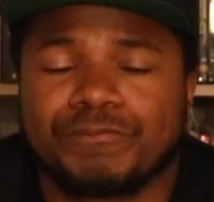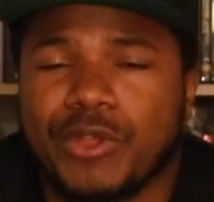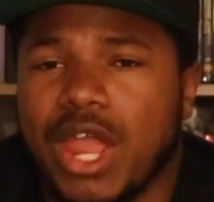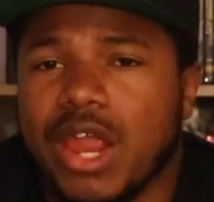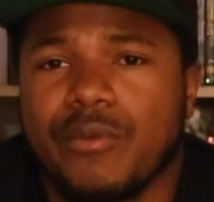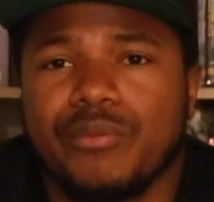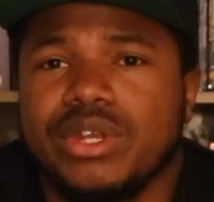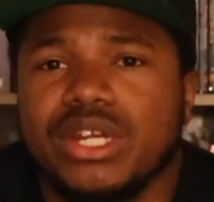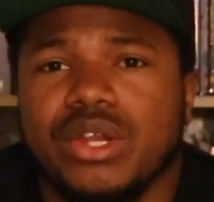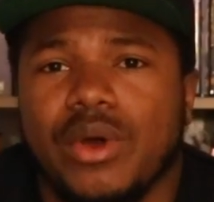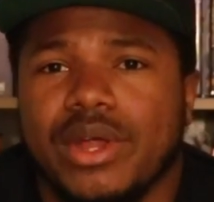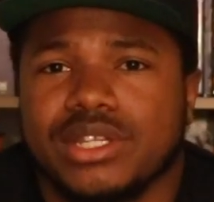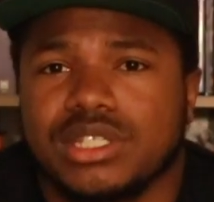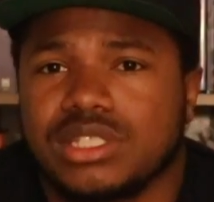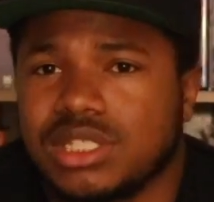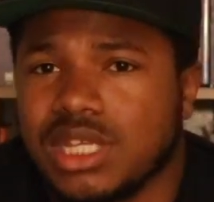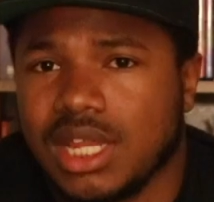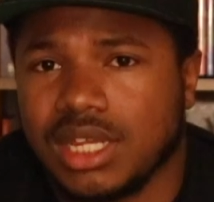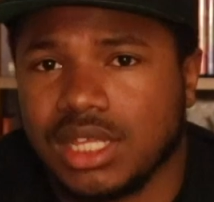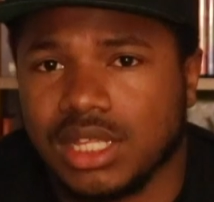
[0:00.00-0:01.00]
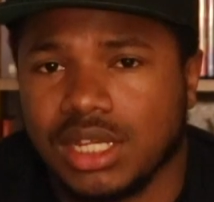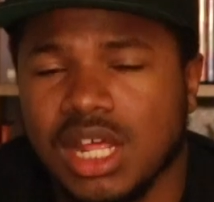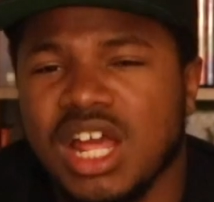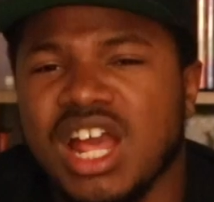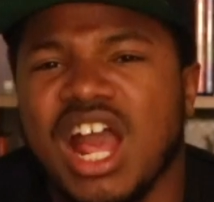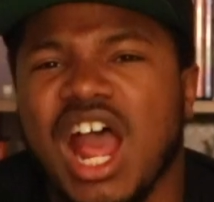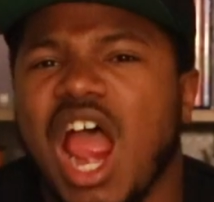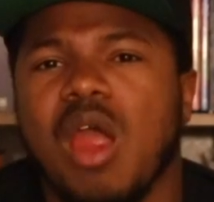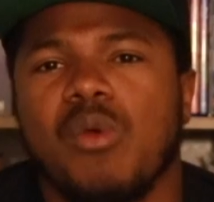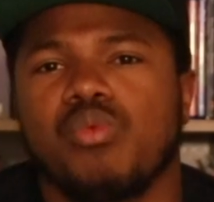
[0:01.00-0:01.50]
I really don't understand it.
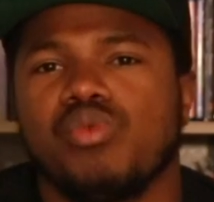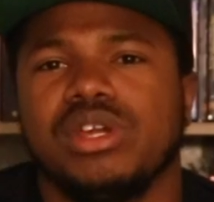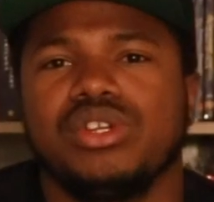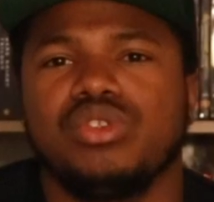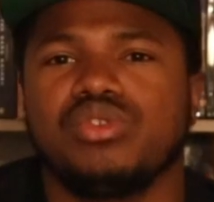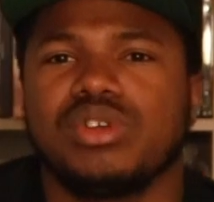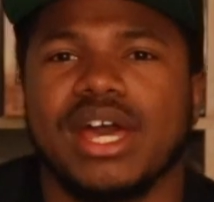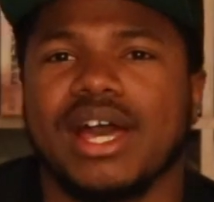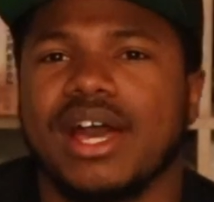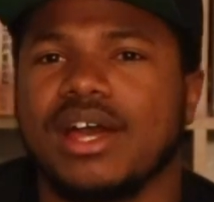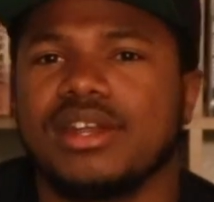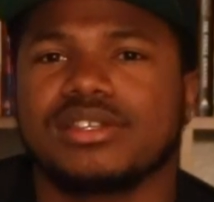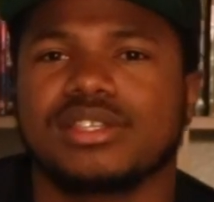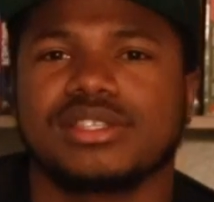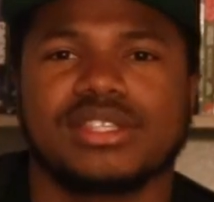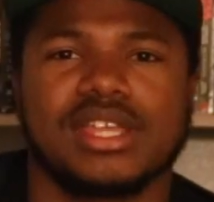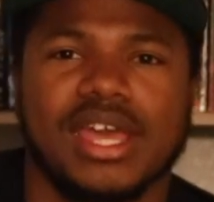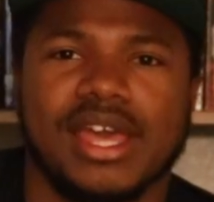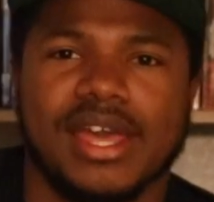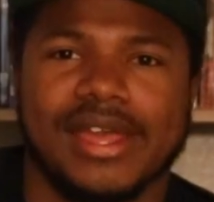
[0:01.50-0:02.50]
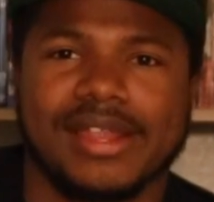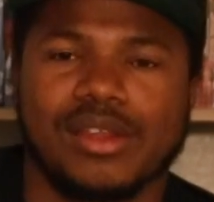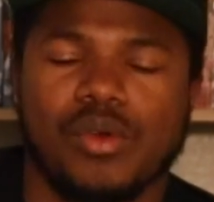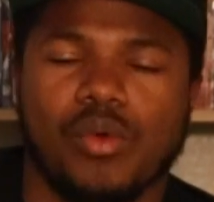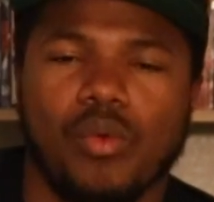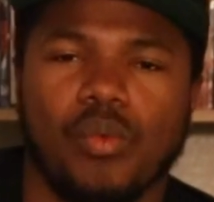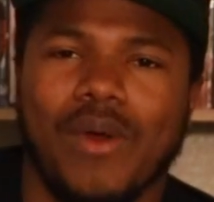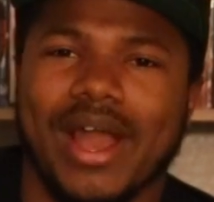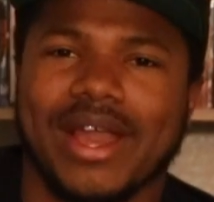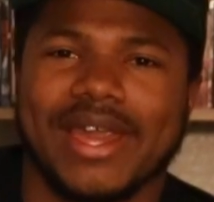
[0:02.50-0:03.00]
I really do not understand
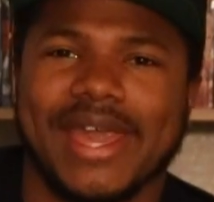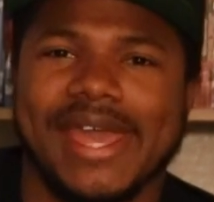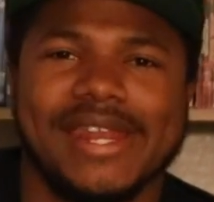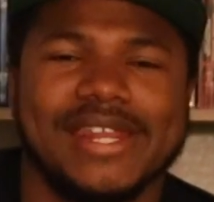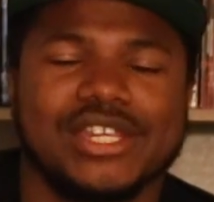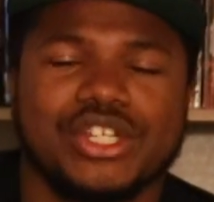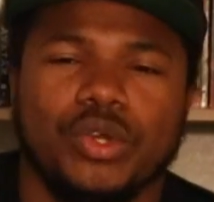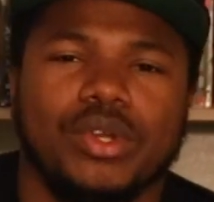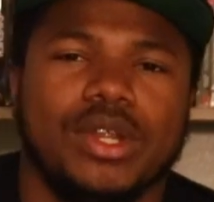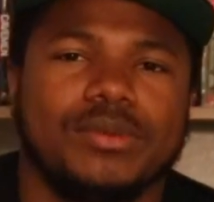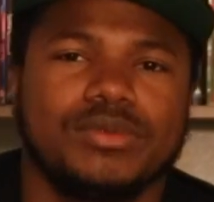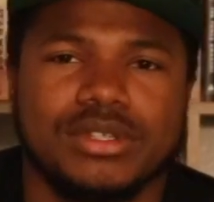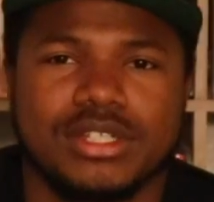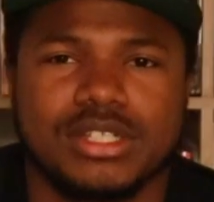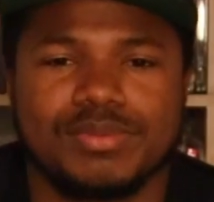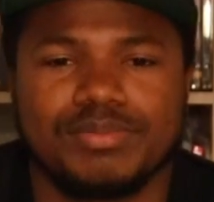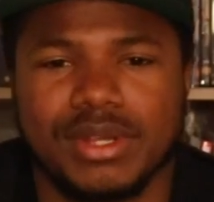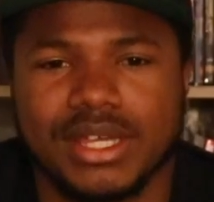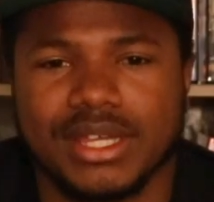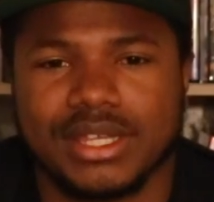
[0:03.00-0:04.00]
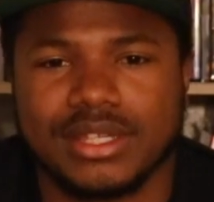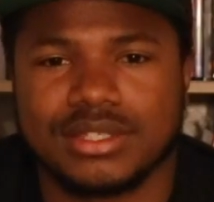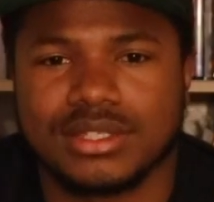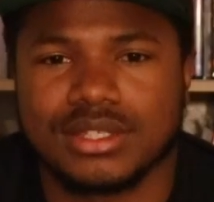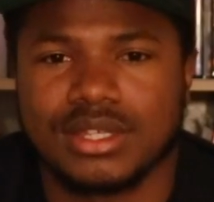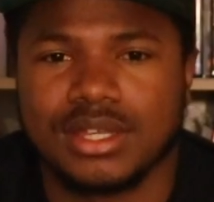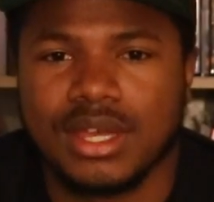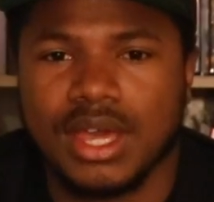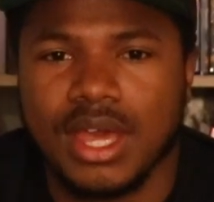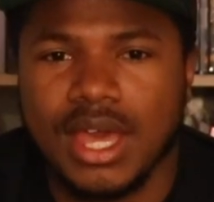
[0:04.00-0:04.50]
why Kanan showed up to this
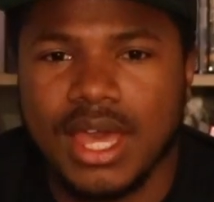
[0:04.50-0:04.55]
place.